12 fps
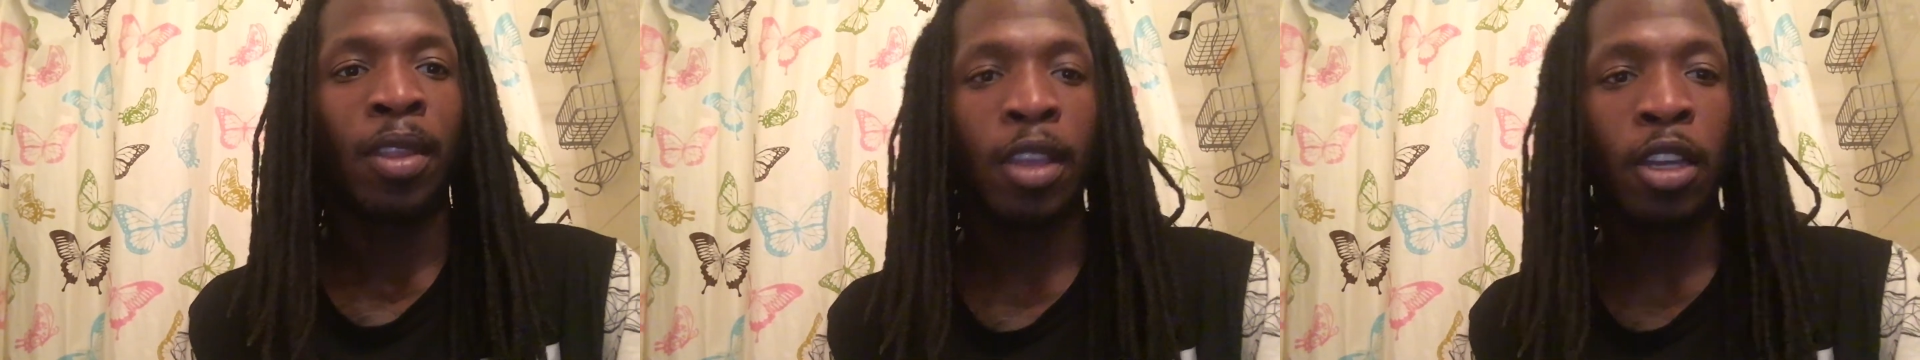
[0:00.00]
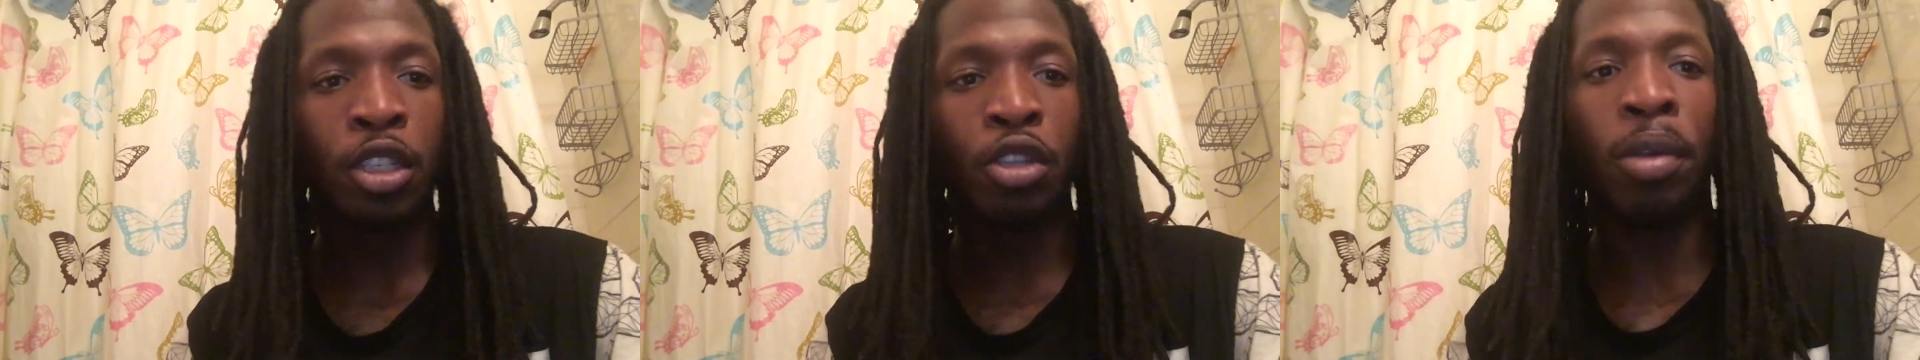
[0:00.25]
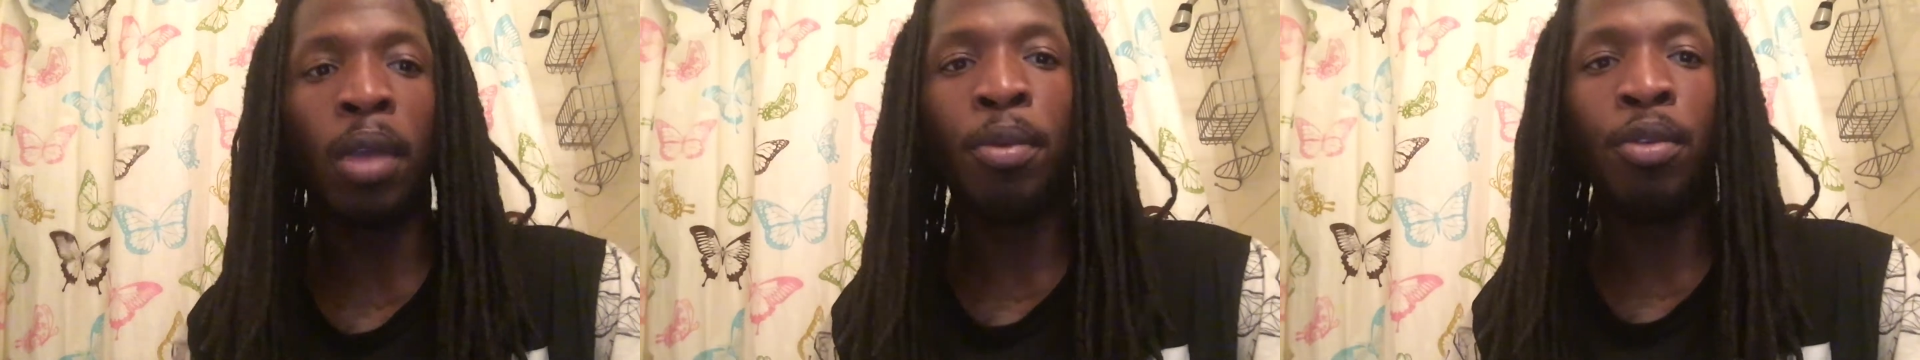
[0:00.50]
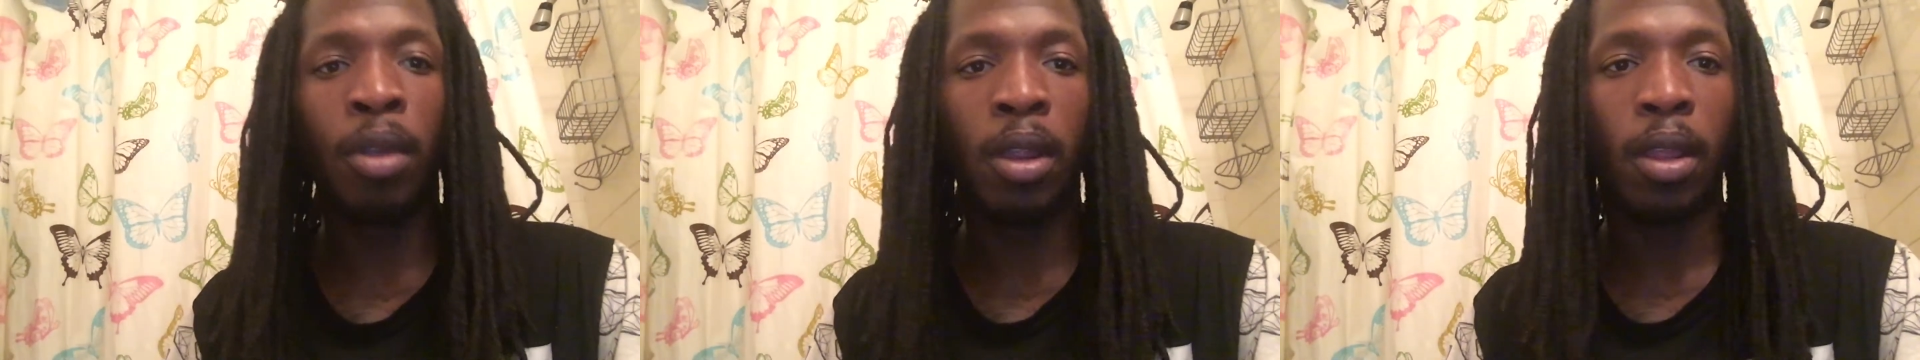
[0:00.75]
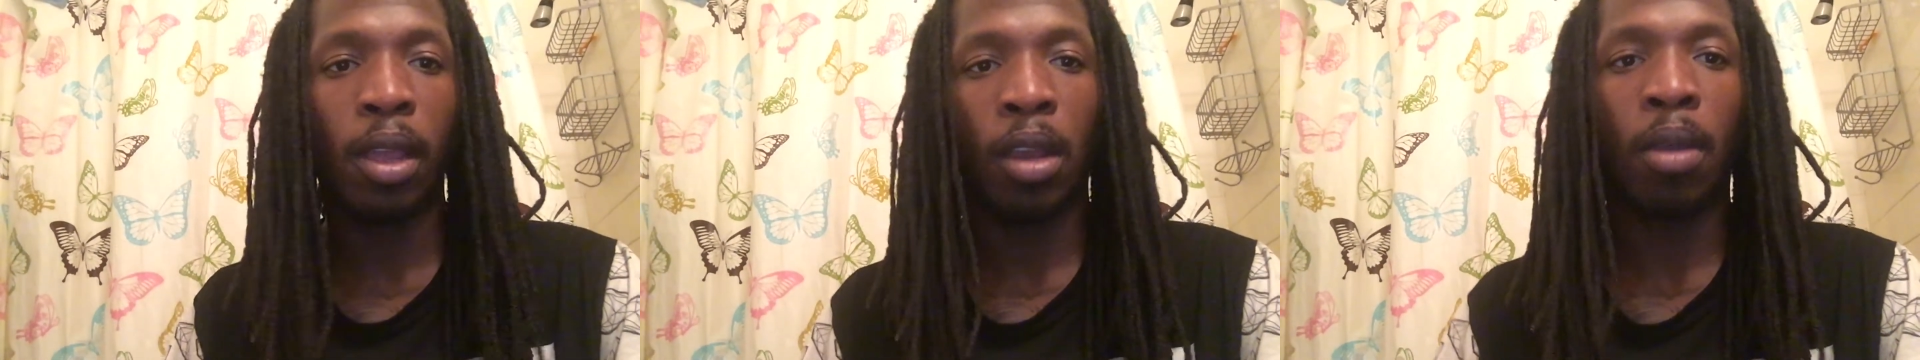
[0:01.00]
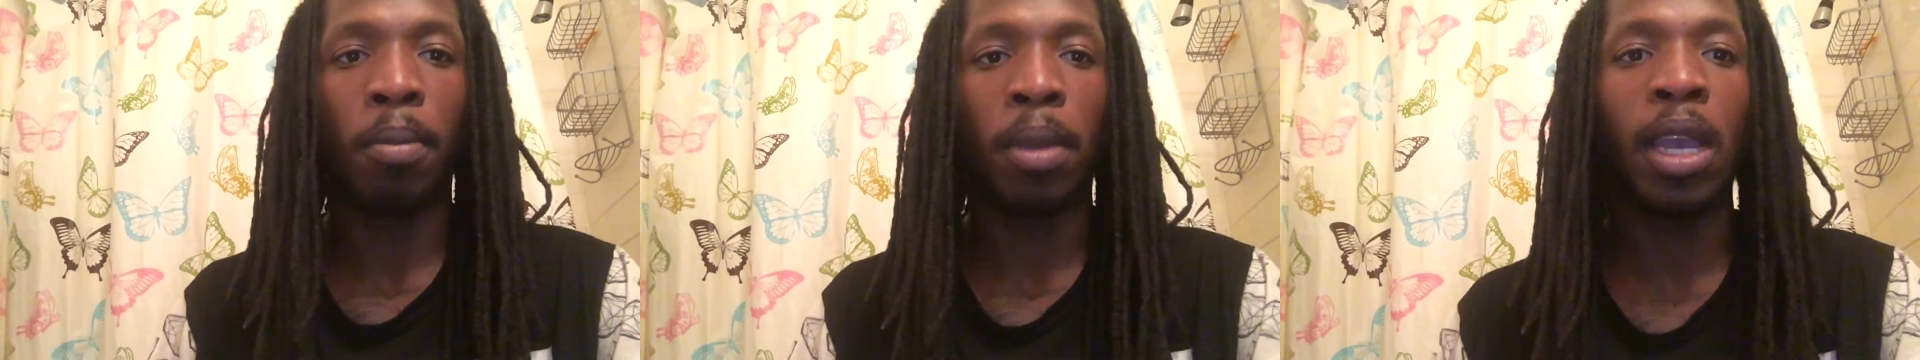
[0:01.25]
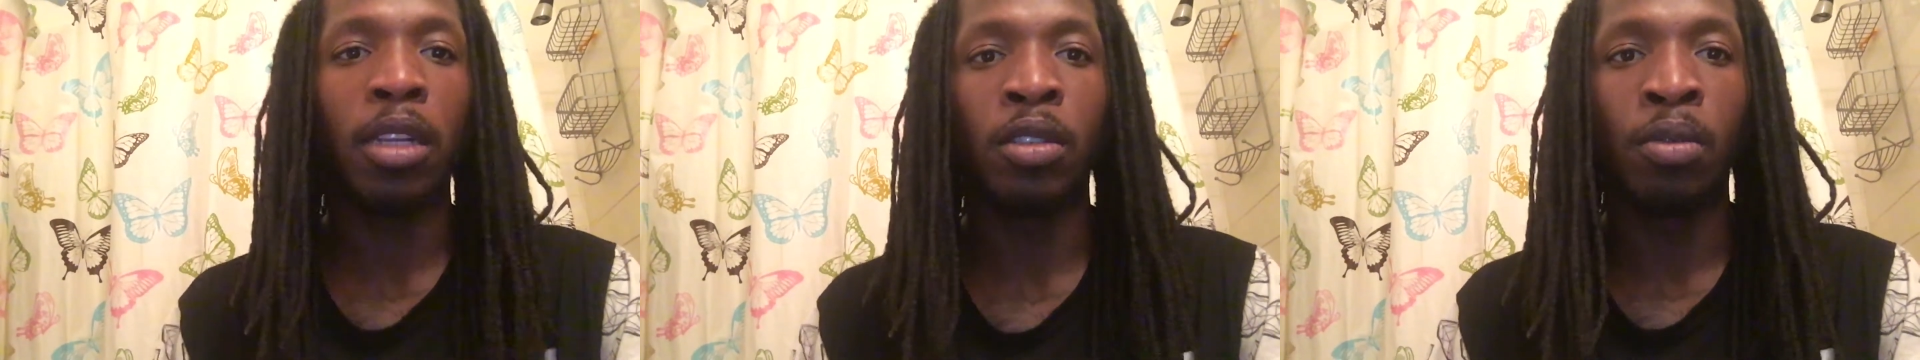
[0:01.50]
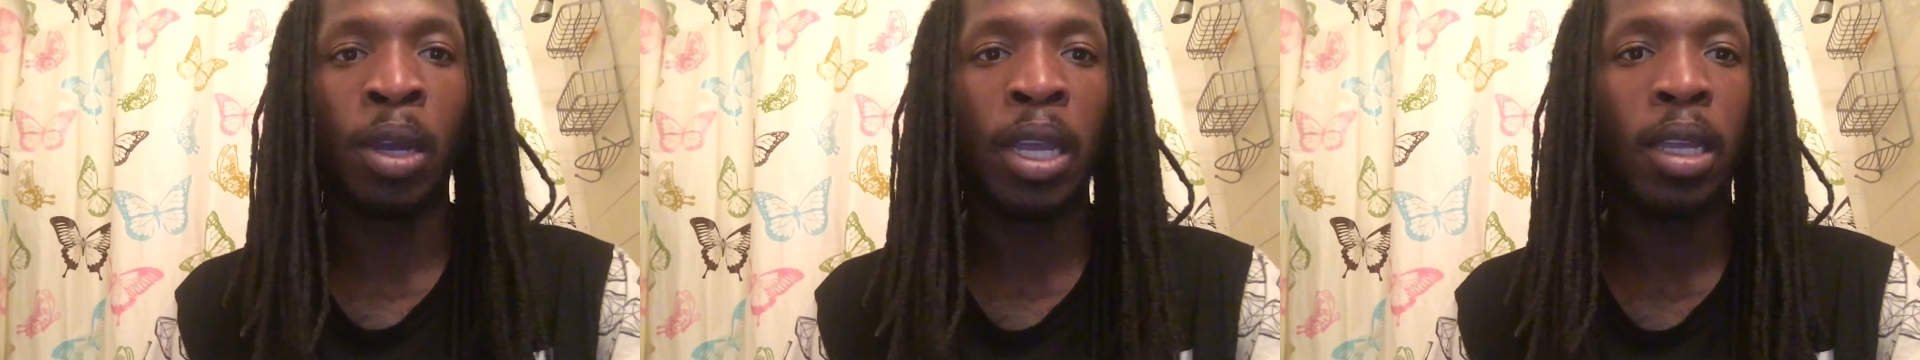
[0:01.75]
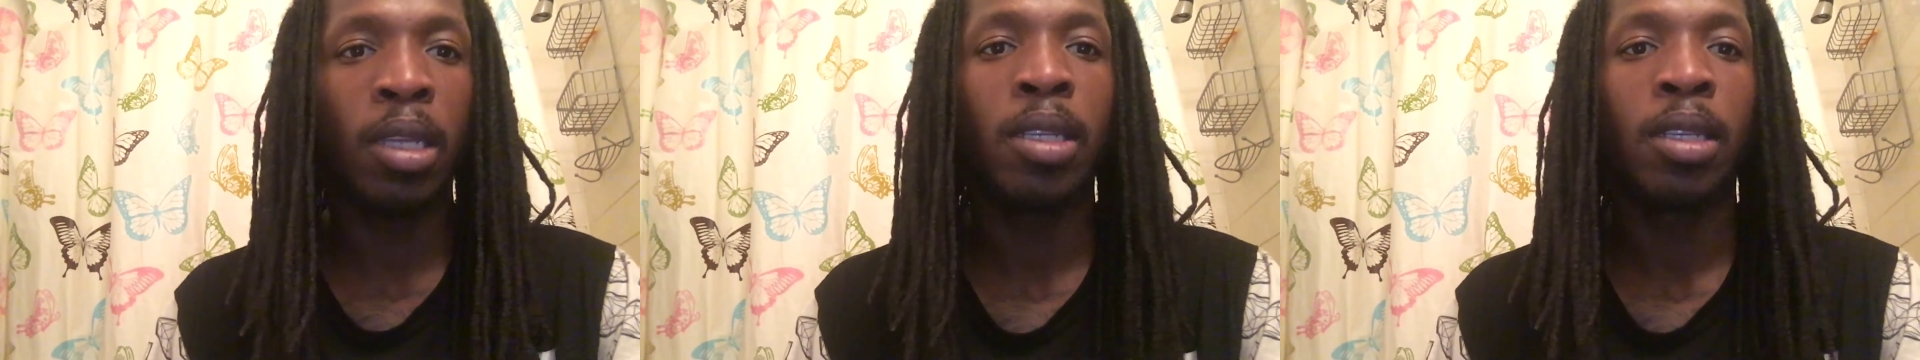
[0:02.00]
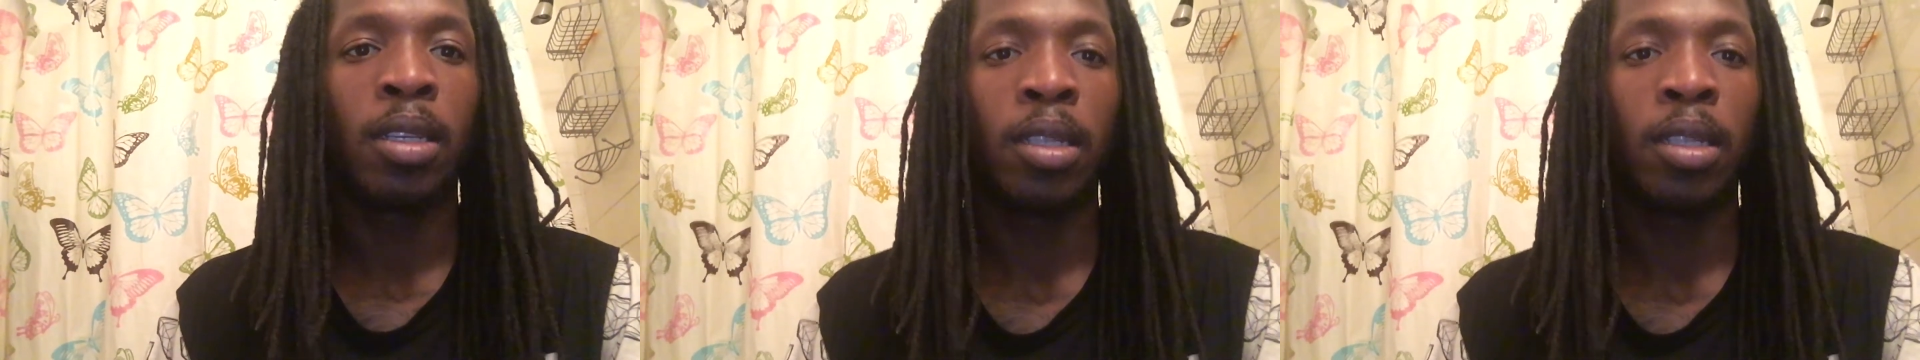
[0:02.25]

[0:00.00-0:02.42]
contributed in a major way,